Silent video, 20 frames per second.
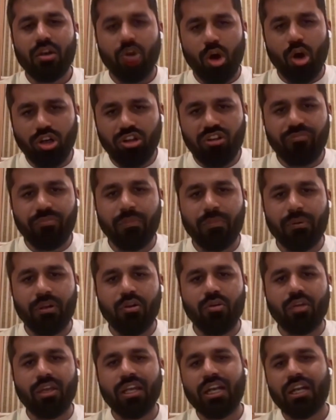Lot of
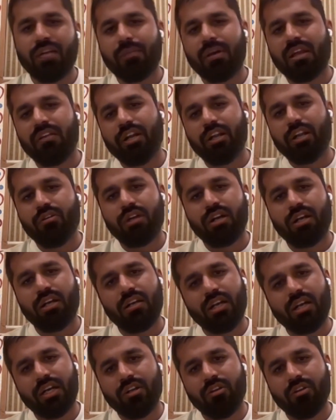people looking at my video
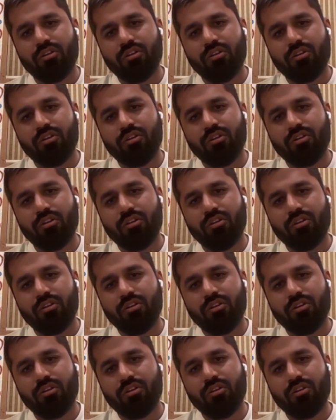and